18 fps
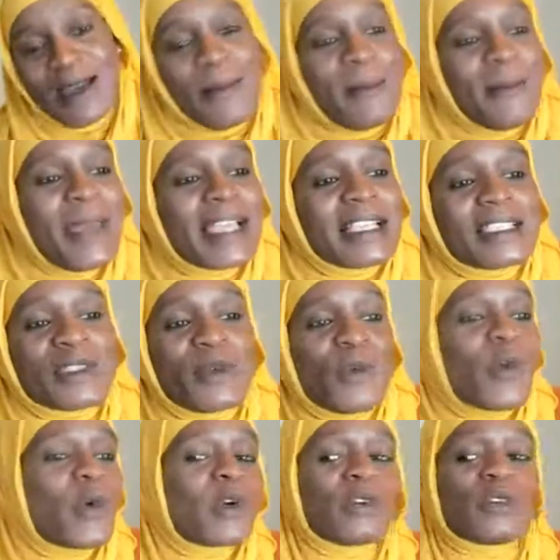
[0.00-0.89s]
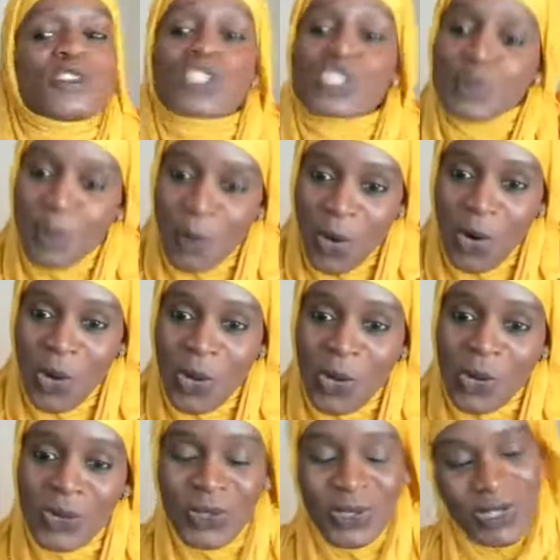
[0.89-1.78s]
makes the world
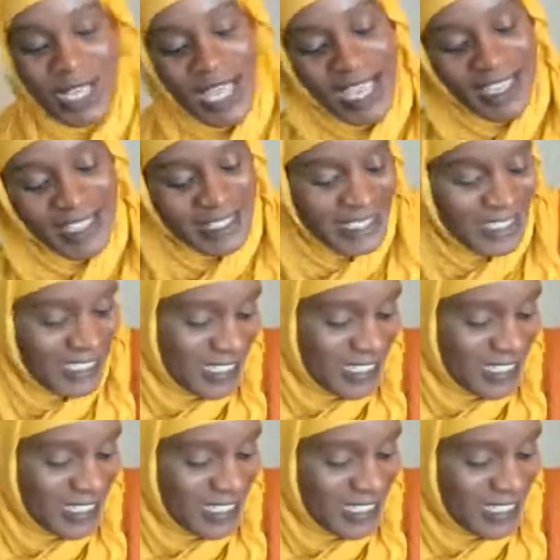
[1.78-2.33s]
small, okay?